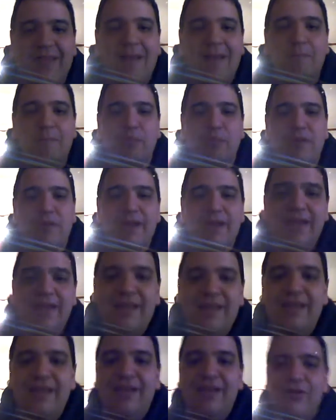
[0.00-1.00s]
to bring
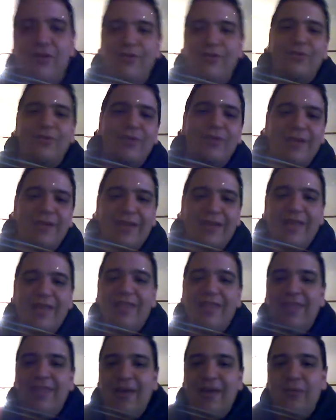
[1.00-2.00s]
you
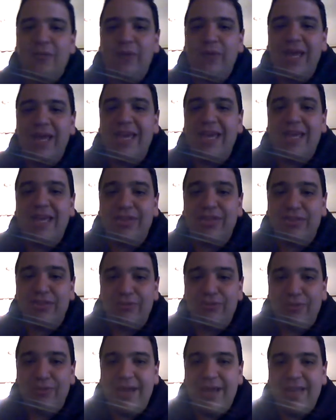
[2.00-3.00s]
the week
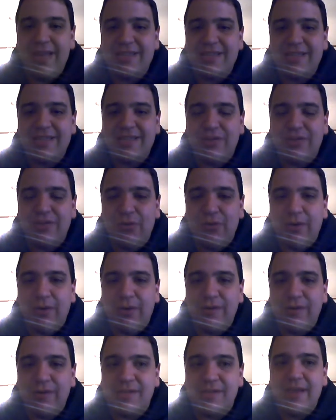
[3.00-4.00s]
three
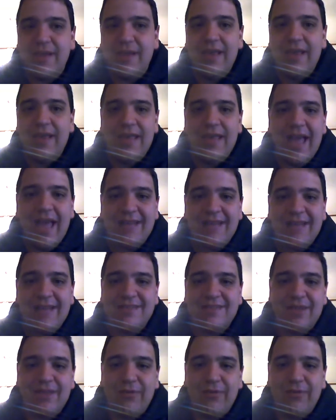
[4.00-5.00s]
scores. Yes,
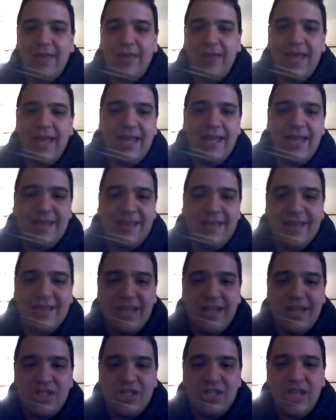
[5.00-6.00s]
so ladies
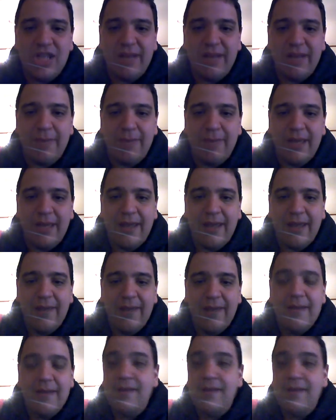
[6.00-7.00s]
and gentlemen,
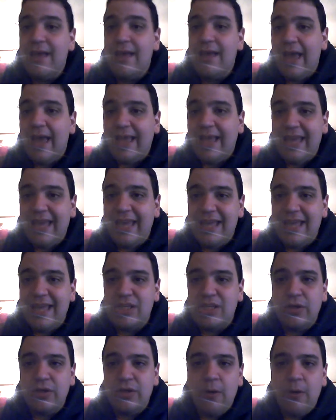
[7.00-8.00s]
uh,
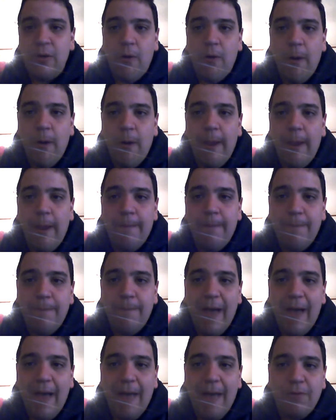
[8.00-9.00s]
get your
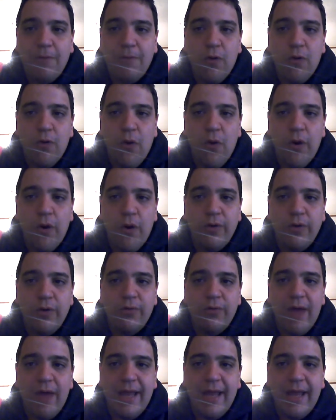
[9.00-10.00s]

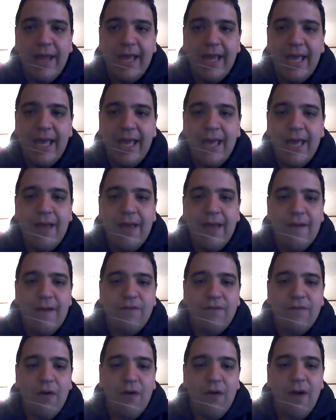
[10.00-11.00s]
popcorn ready,
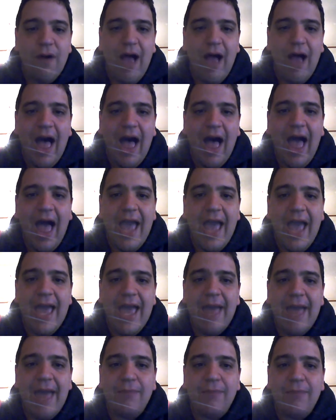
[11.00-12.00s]
for I
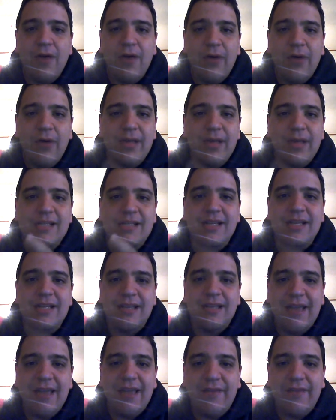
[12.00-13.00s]
am going to
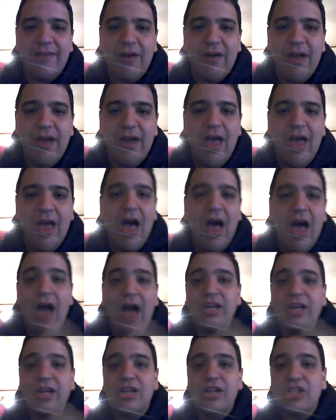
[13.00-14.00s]
deliver
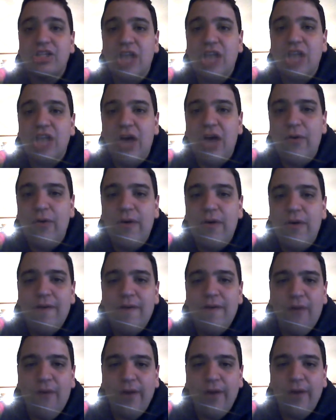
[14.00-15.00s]
a good show
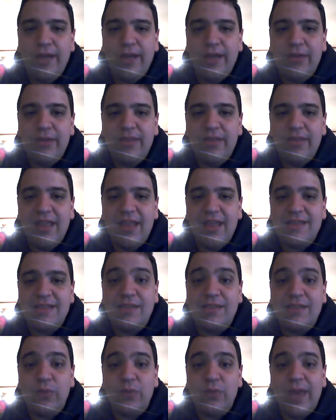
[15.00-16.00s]
for you
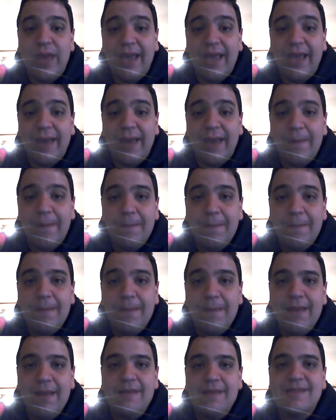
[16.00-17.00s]
this week.
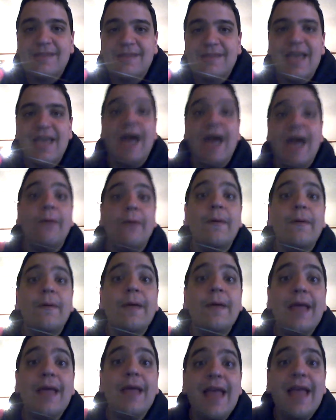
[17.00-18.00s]
So,
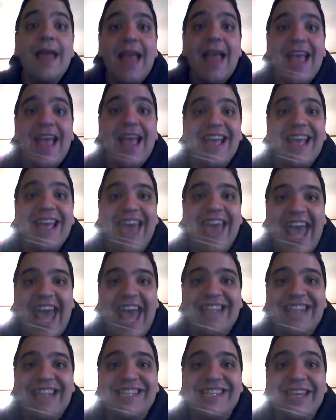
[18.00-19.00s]

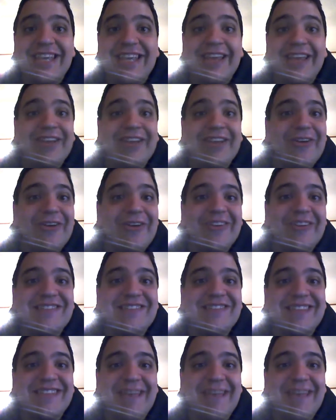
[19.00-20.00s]
get your
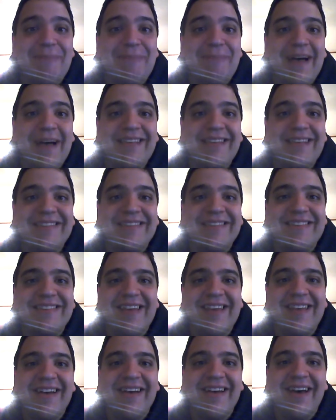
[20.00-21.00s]

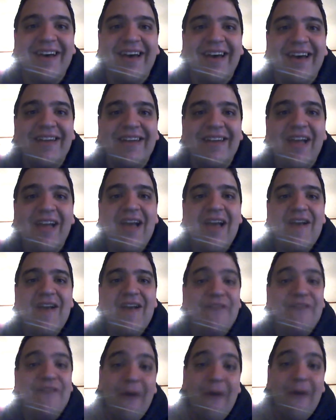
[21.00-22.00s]
seatbelts on
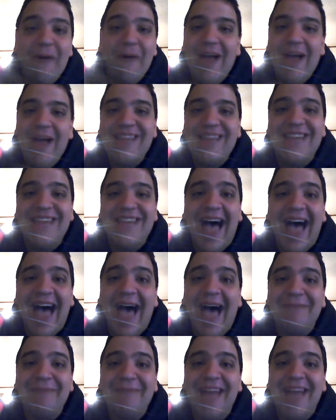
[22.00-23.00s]
for a
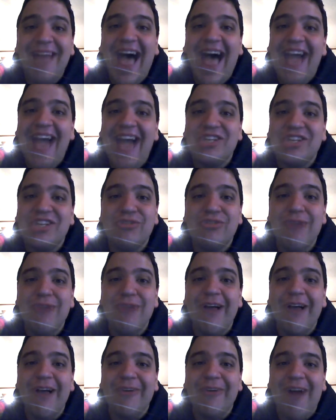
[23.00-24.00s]
time notch
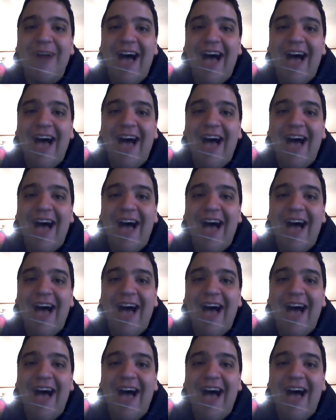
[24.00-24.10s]
thrill